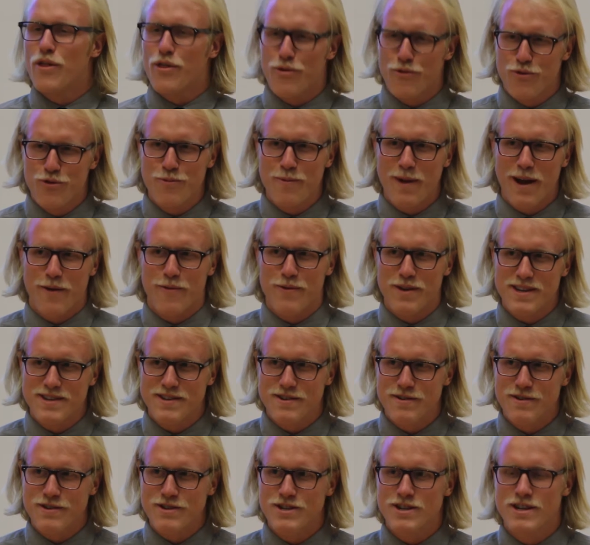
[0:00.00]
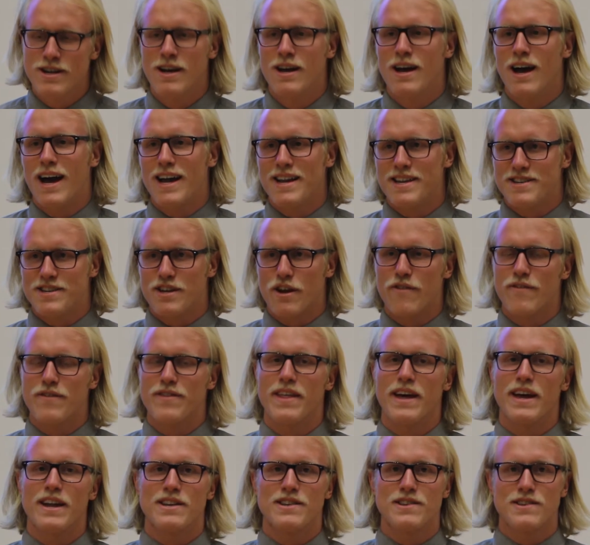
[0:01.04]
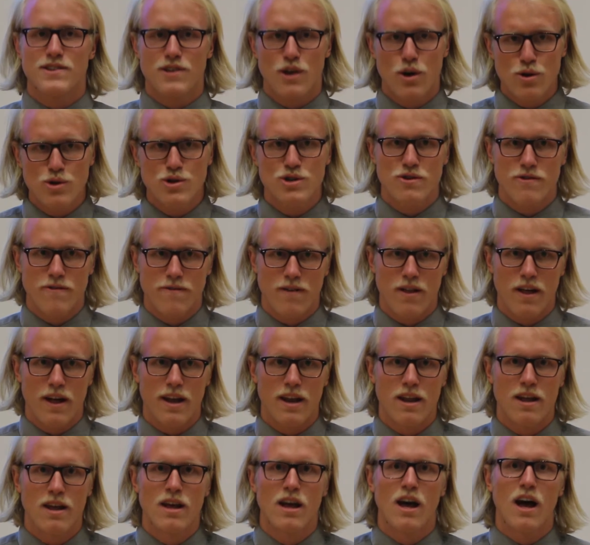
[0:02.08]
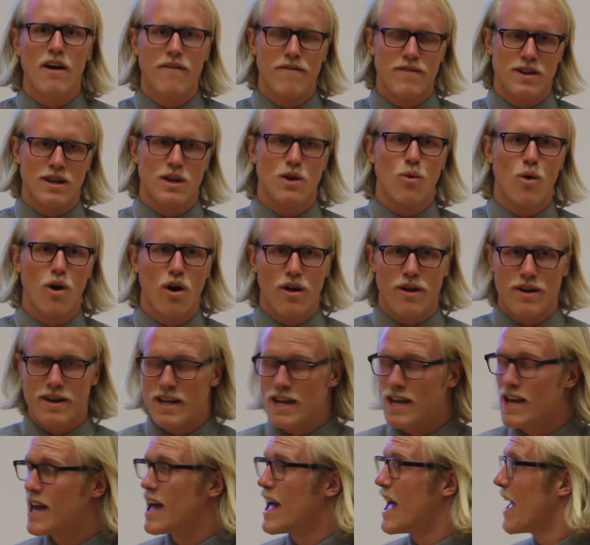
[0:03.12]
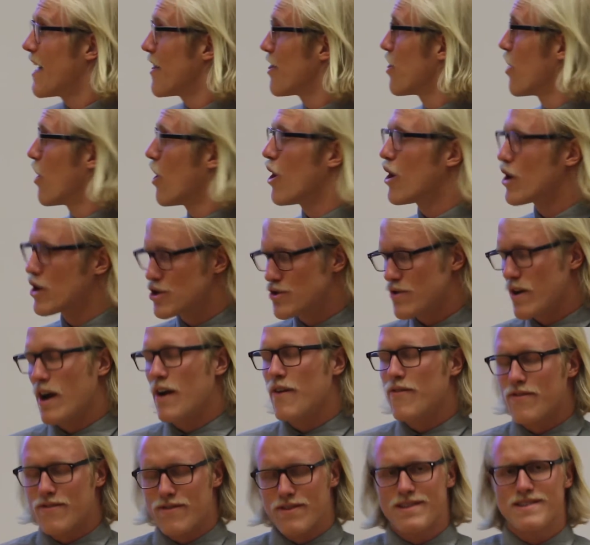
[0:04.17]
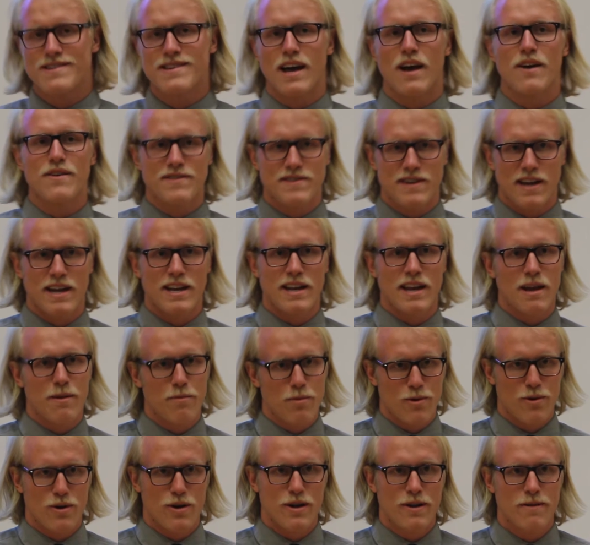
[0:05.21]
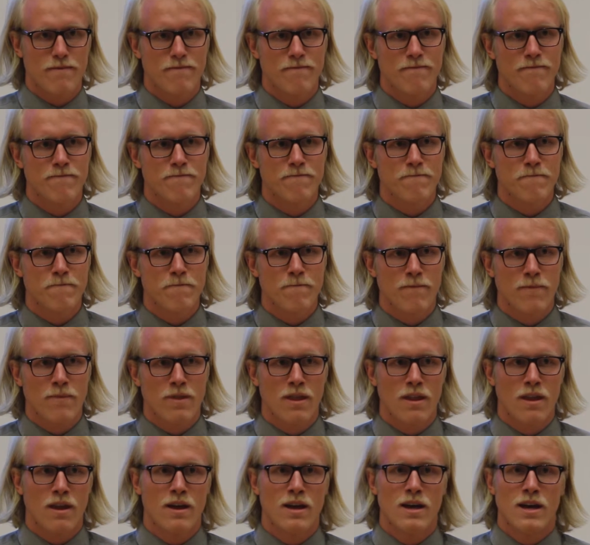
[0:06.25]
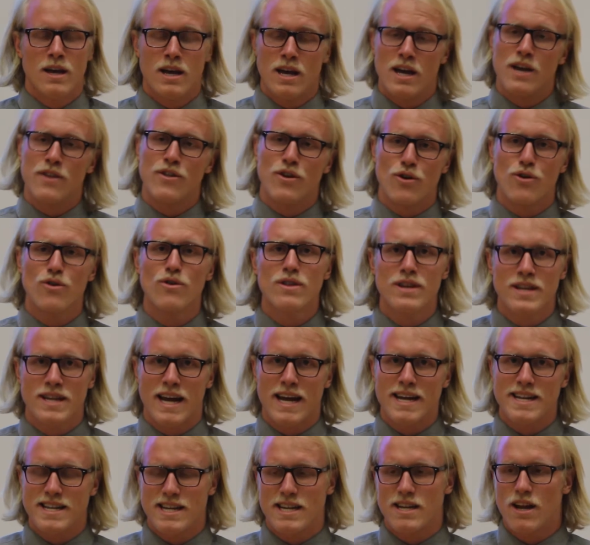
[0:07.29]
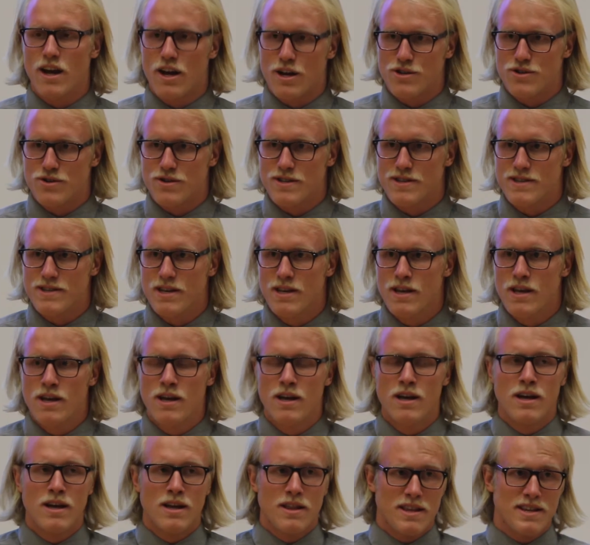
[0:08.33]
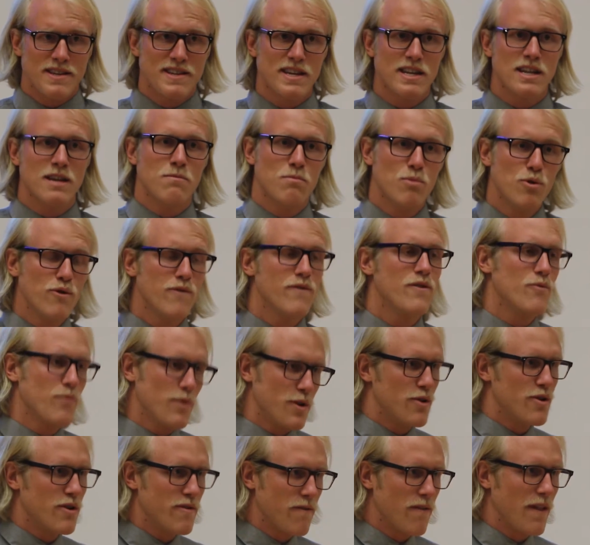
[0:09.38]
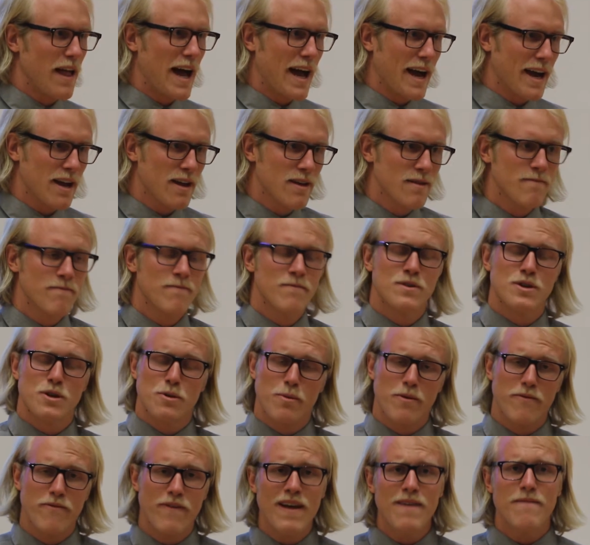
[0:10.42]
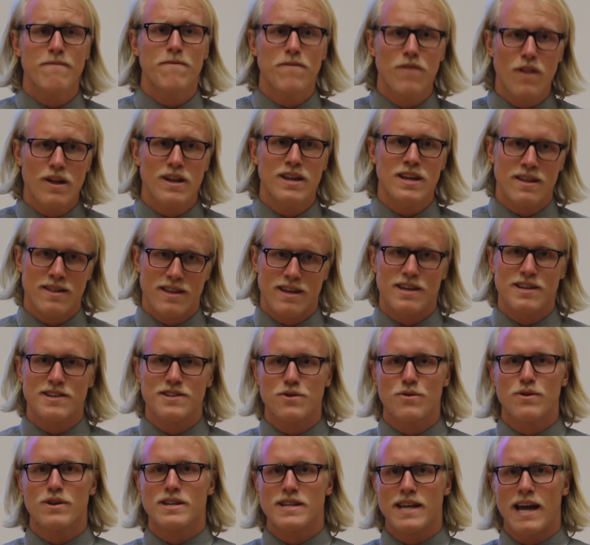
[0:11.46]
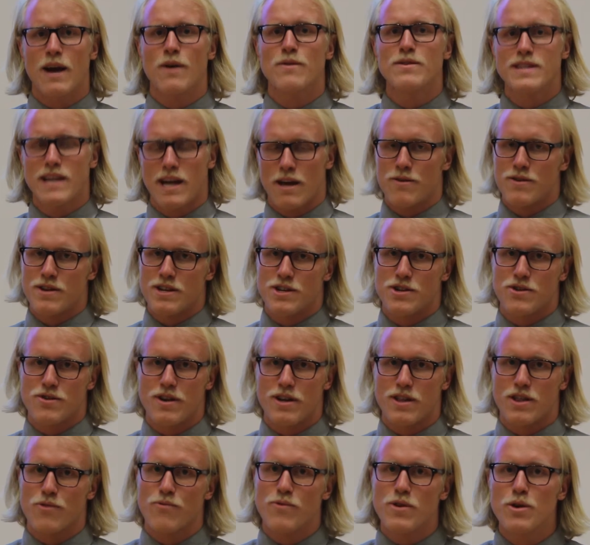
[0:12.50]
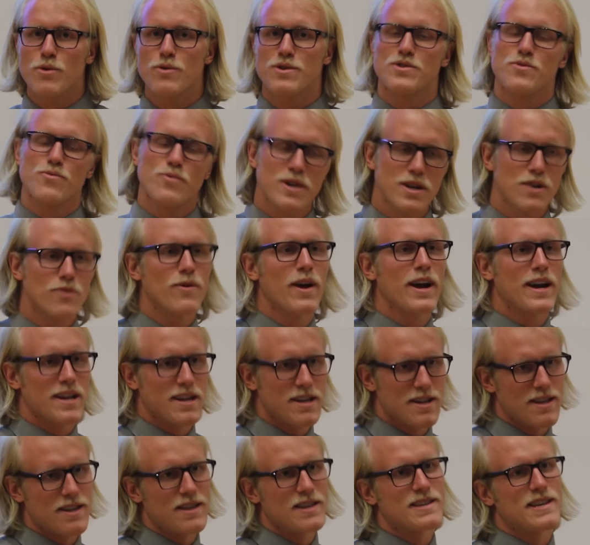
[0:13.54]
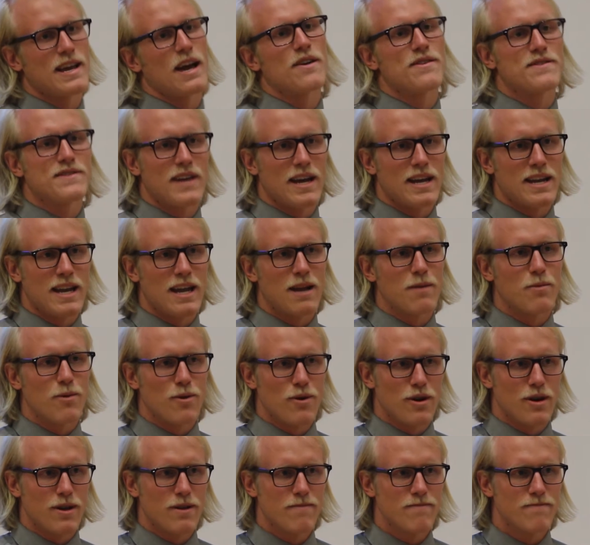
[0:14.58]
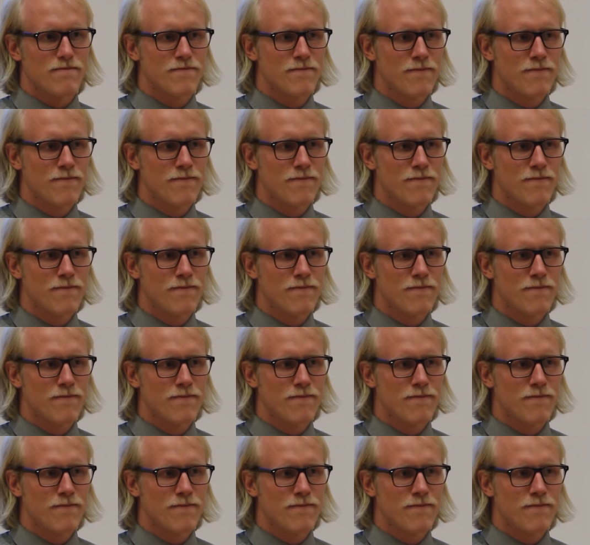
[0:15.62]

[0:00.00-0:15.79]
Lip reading: Through my research, I discovered that a social flood of inequality had long drowned the South Side neighborhood. In the early 1900s, the city moved the Rio de Flag. To prevent flooding in the historic downtown district, the Rio was redirected to the South Side neighborhood.